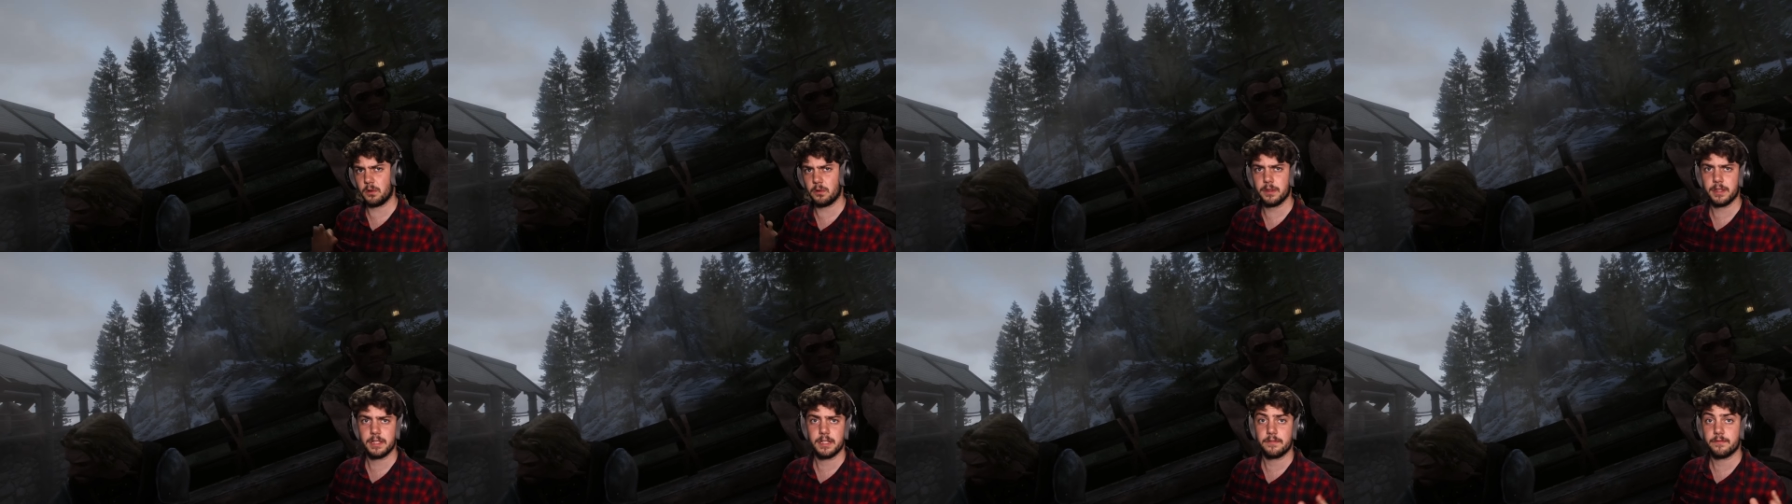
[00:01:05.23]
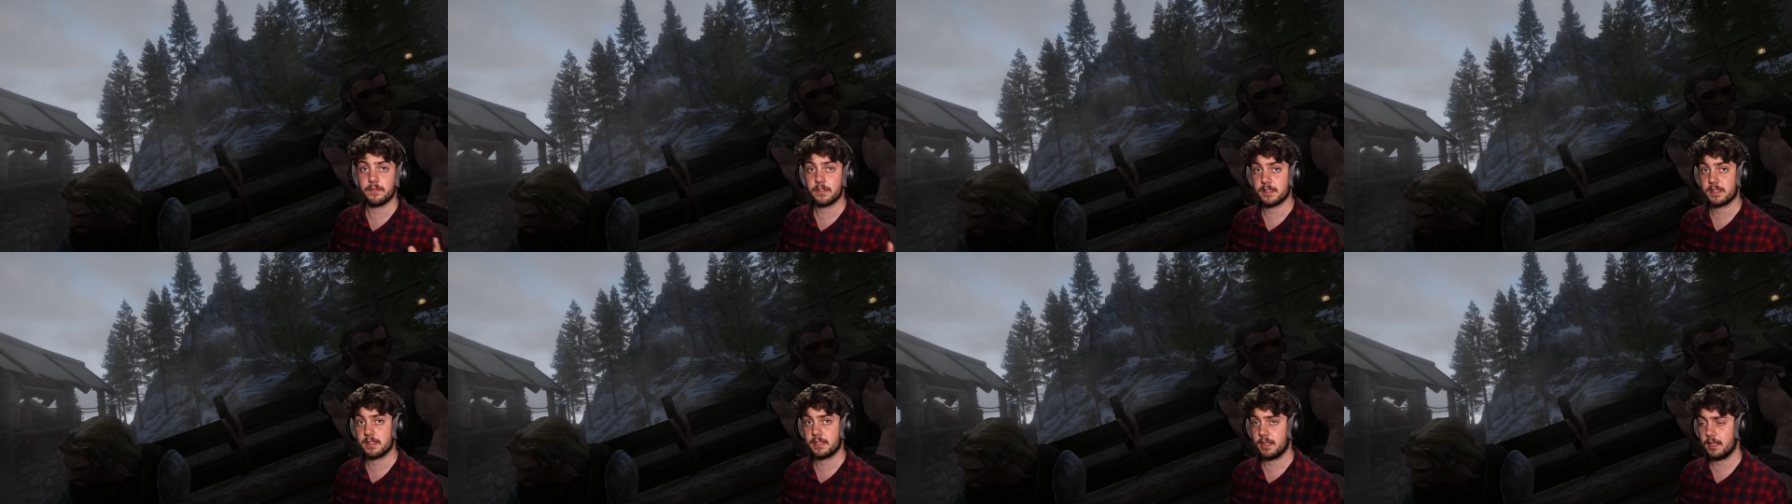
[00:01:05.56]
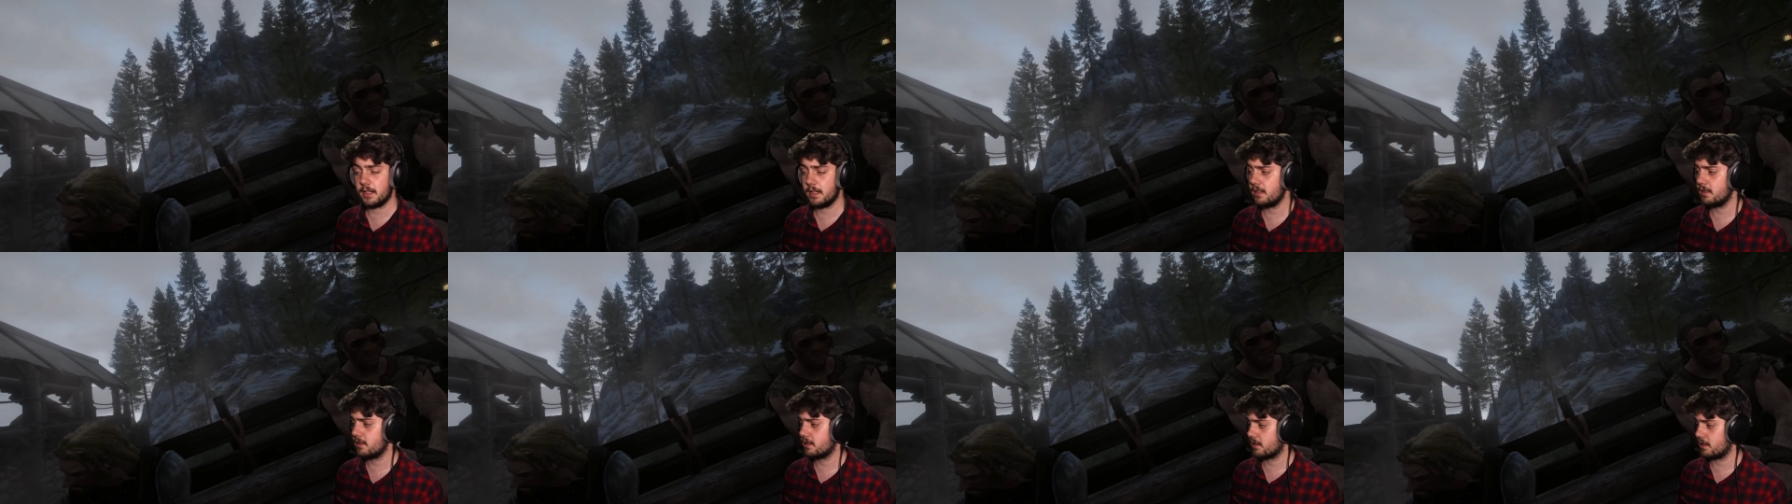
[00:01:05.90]
the different
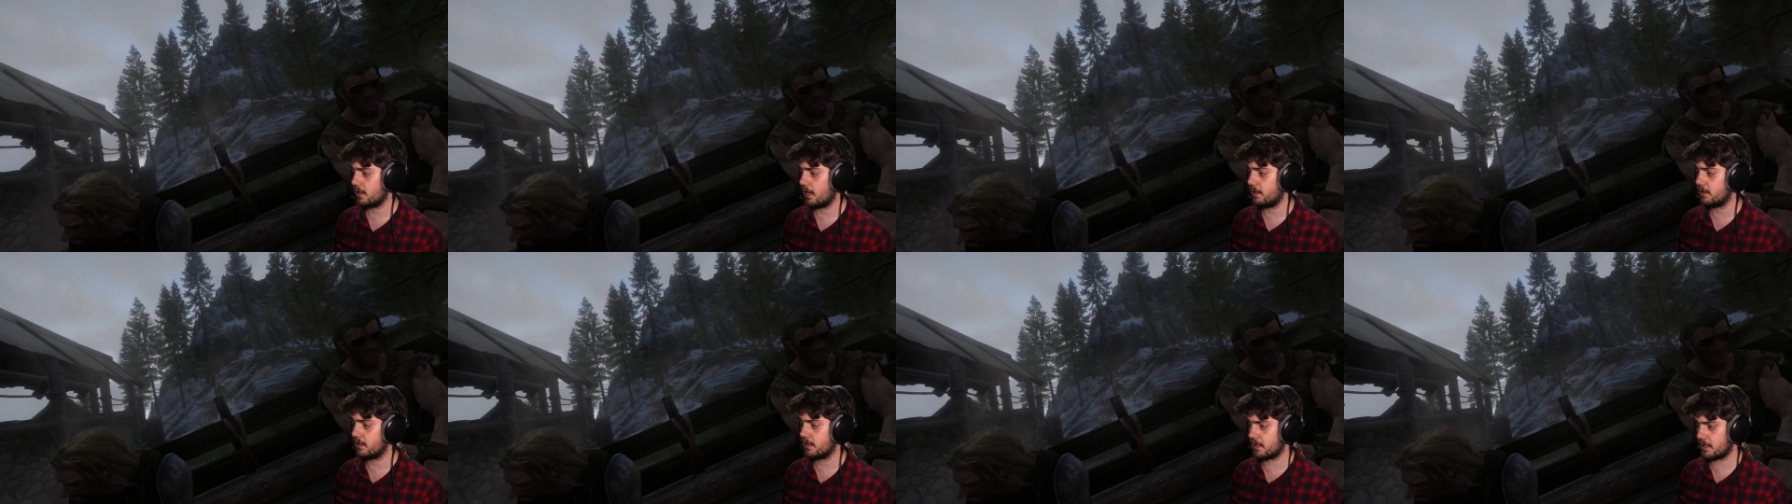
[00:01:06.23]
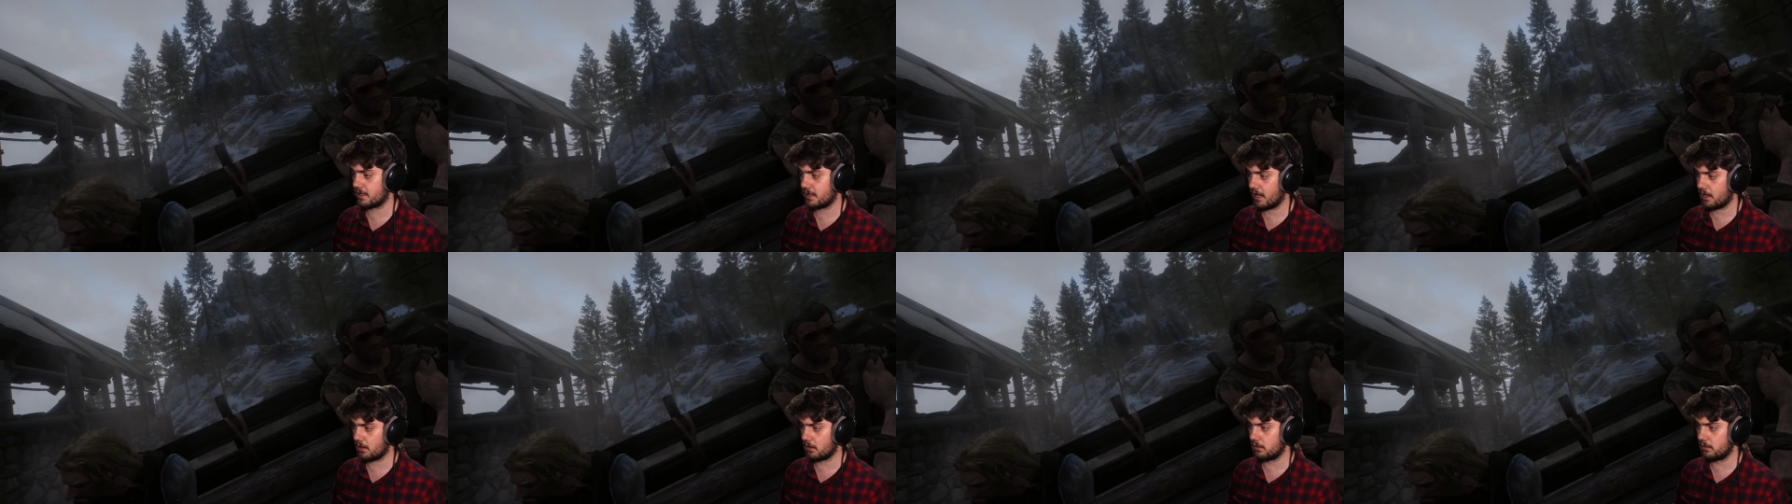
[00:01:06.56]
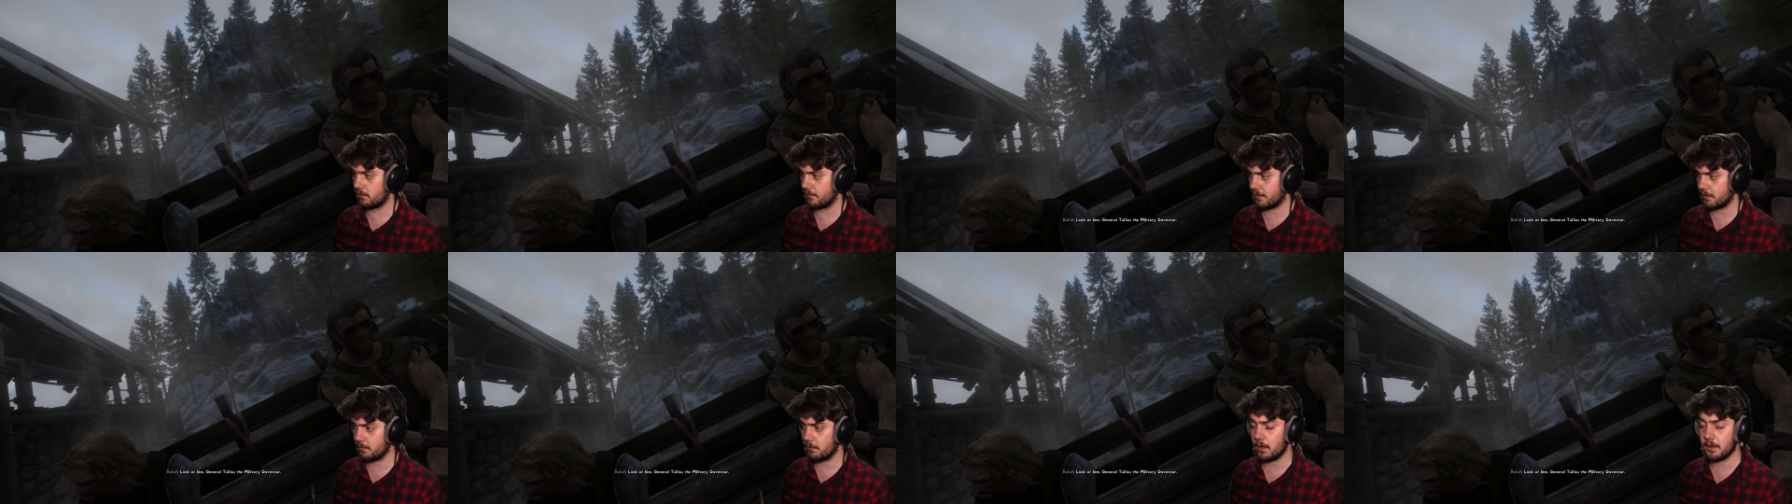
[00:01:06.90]
cities and just get all of
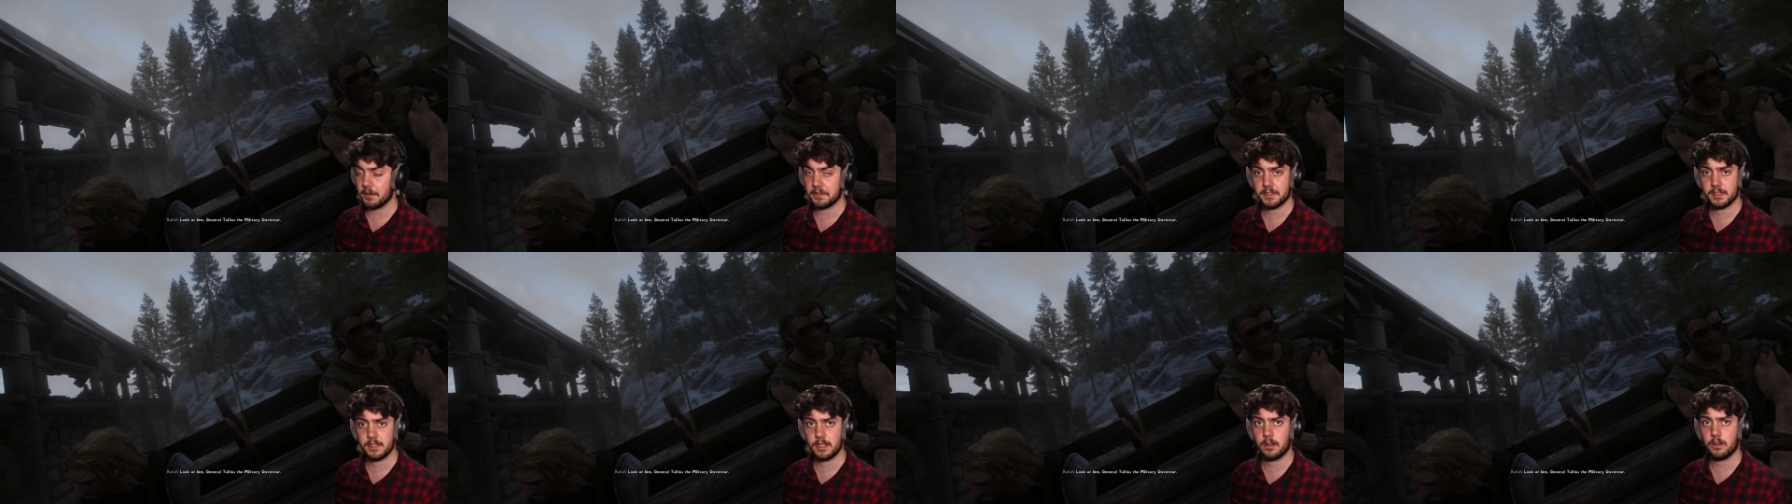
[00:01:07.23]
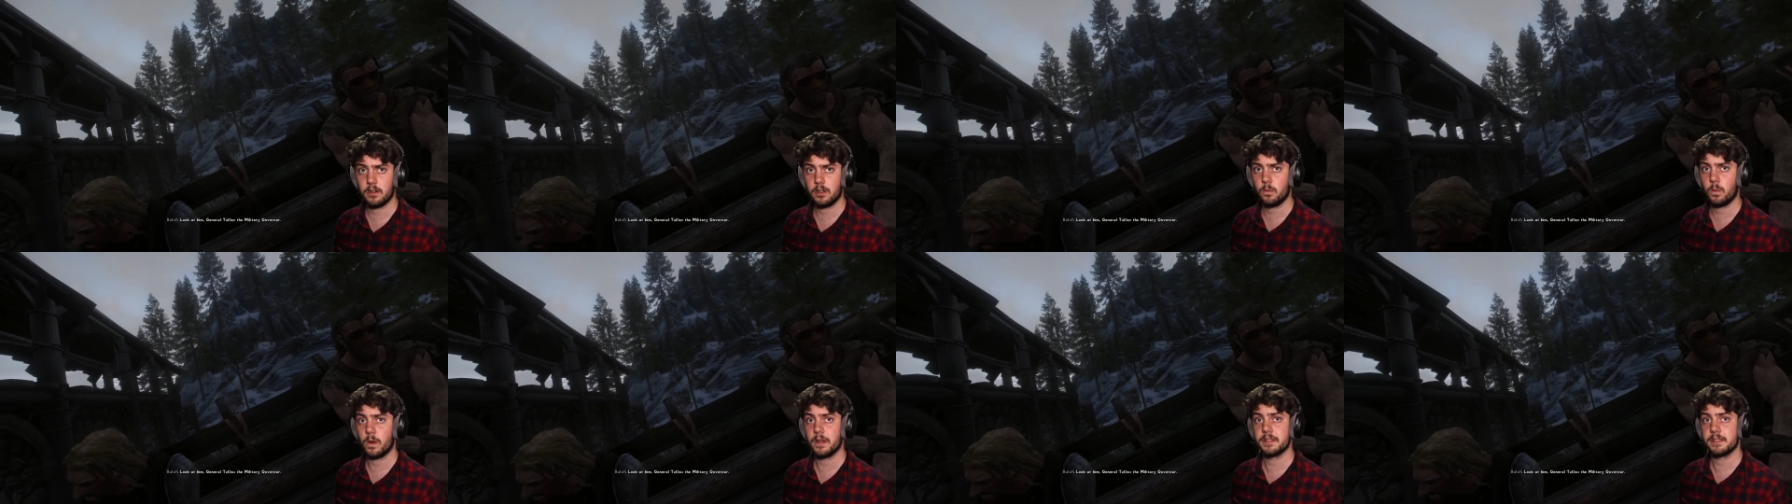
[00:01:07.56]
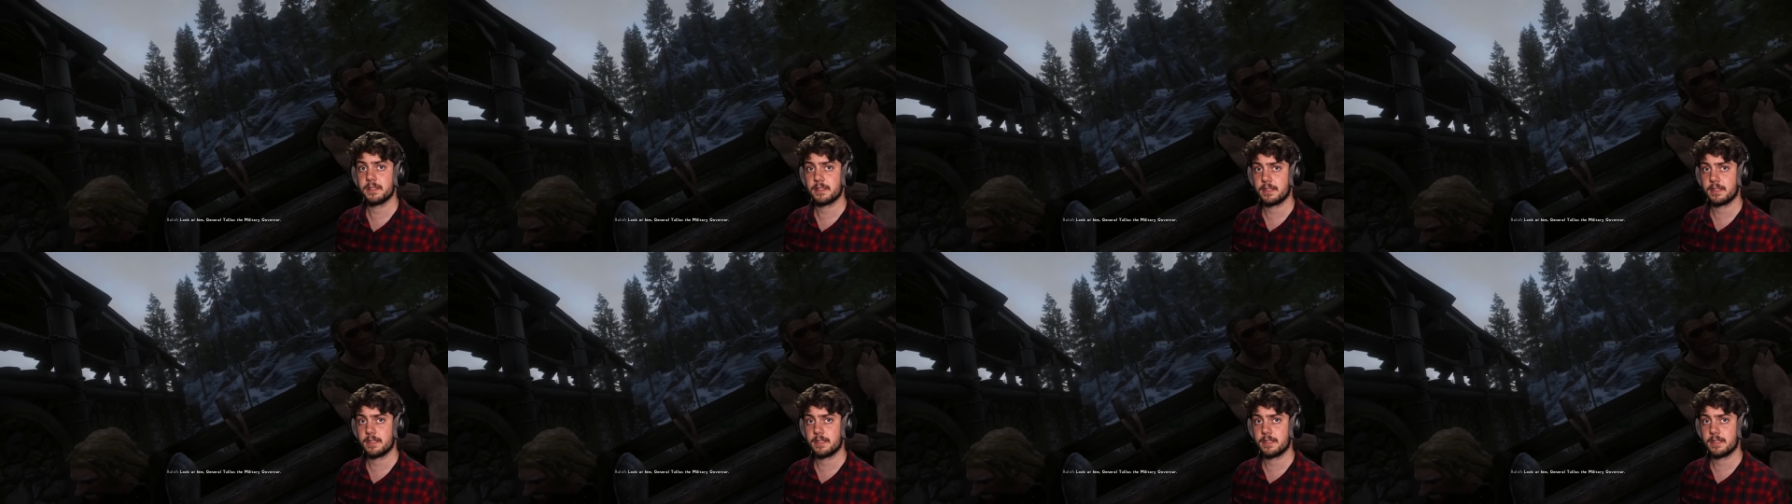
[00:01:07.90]
the mercenary ones